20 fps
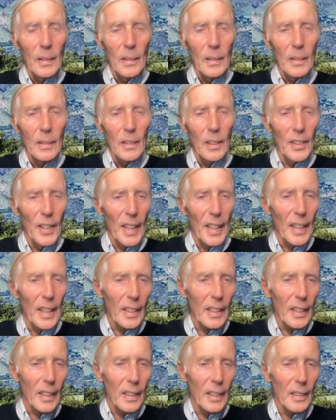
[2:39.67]

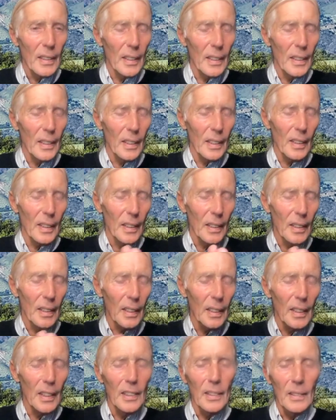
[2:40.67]
Today
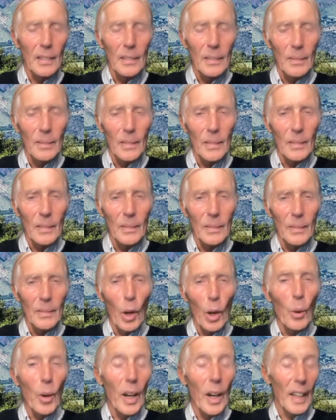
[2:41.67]
in
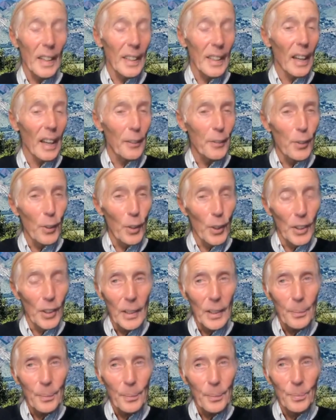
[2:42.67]
Ojai,
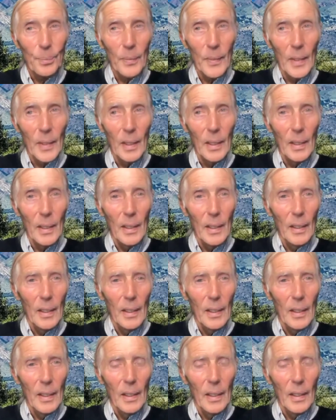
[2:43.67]
California,
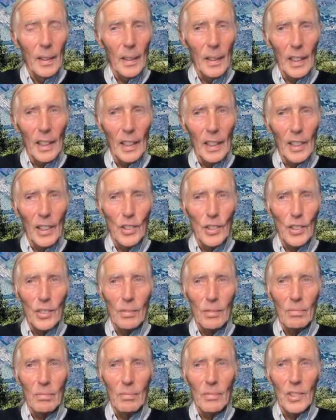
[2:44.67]
it is
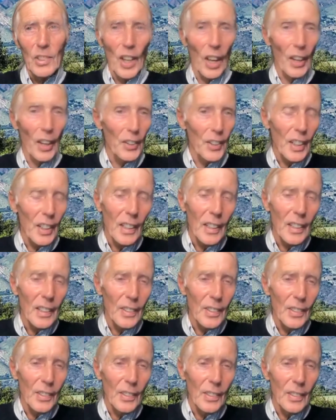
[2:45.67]
Sunday,
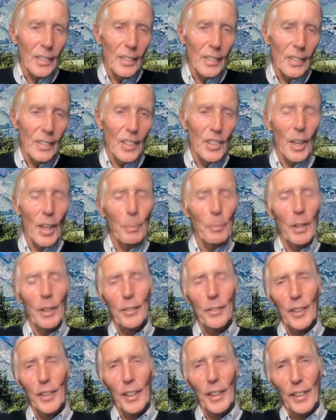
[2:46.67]
December the
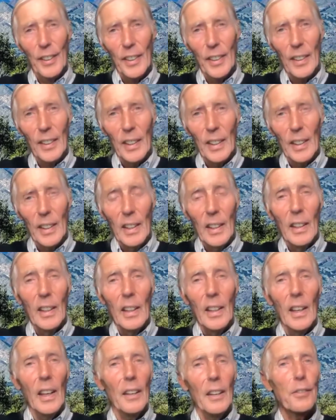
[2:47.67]
5th,
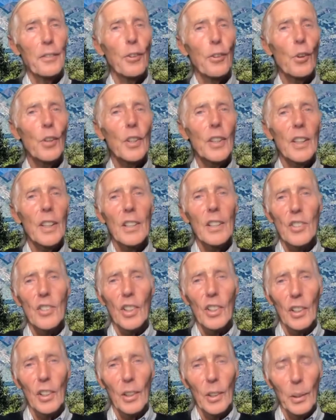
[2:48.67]
and 4 years
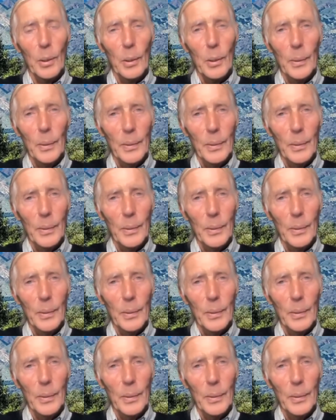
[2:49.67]
ago,